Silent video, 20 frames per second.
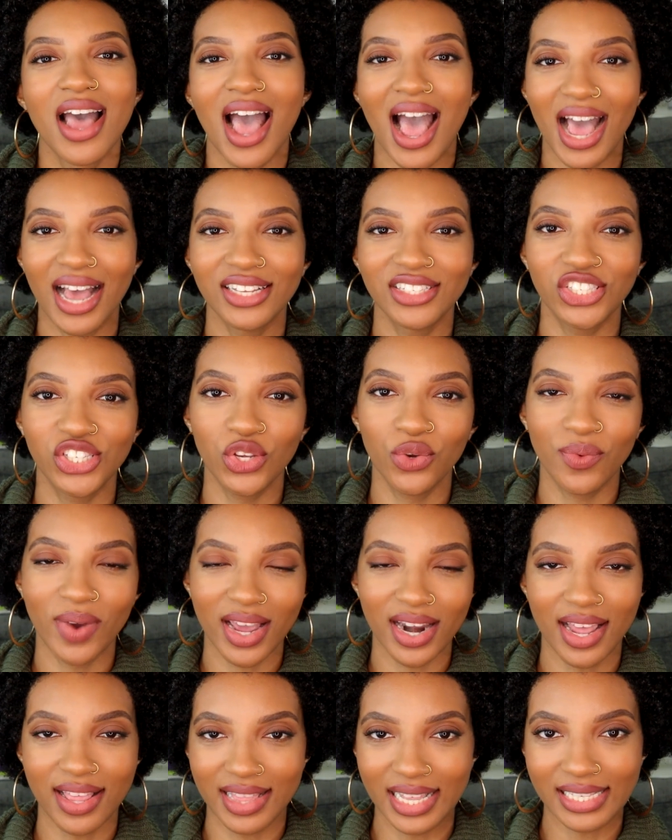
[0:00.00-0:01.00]
As you
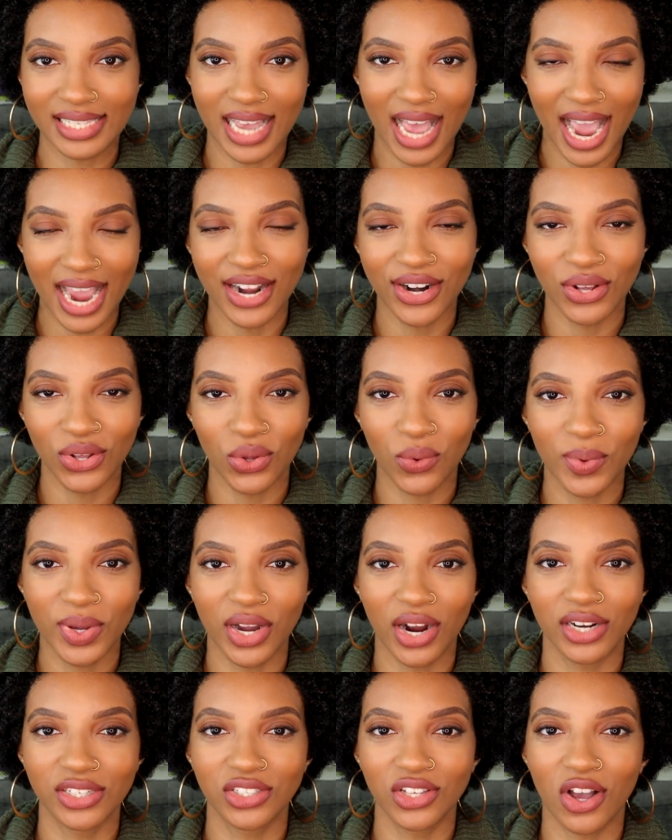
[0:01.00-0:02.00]
read in the title,
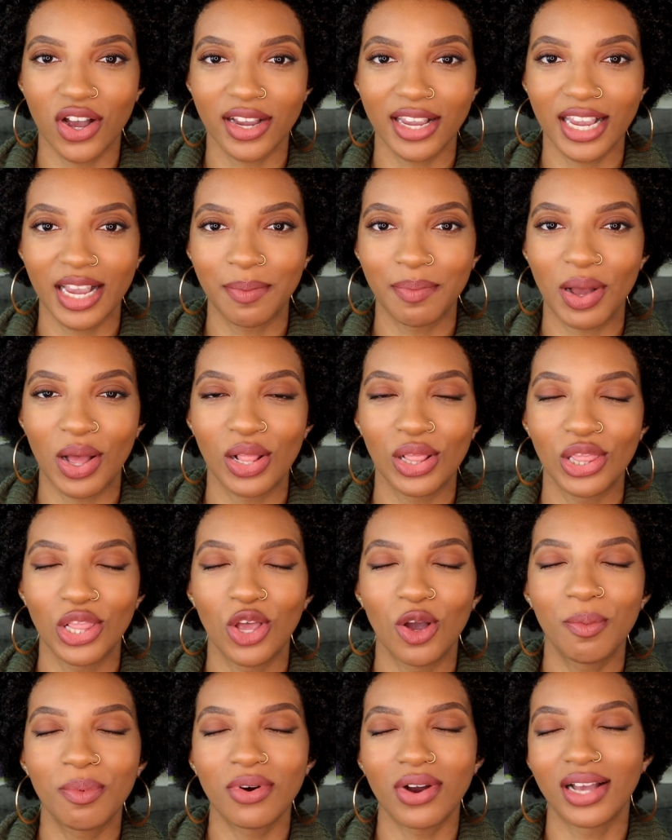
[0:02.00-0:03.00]
we are talking about
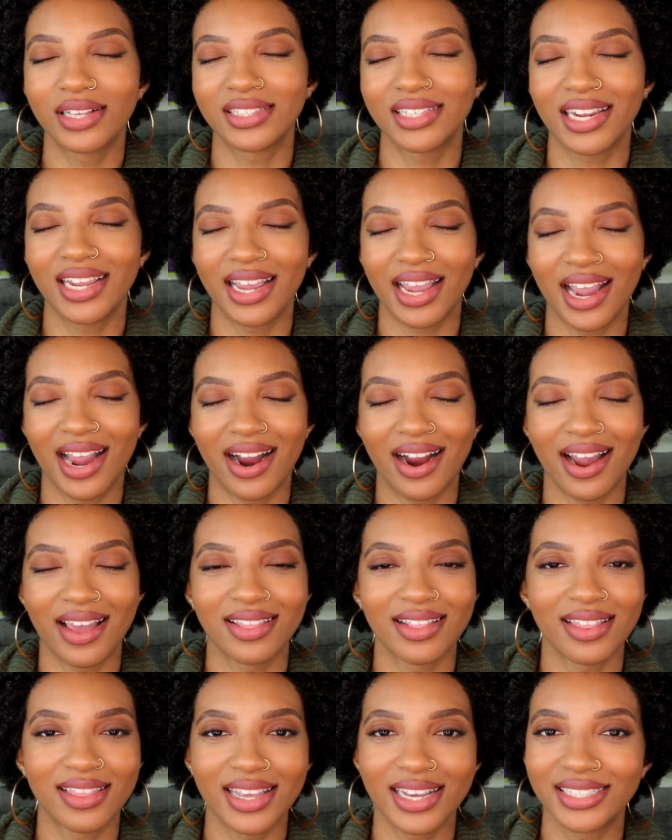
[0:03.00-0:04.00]
low porosity hair
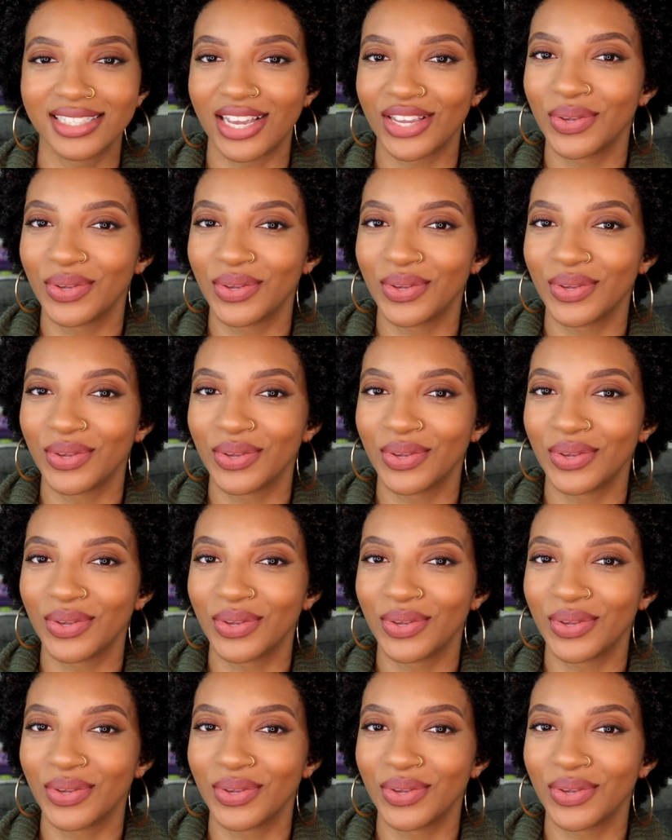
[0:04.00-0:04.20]
and the things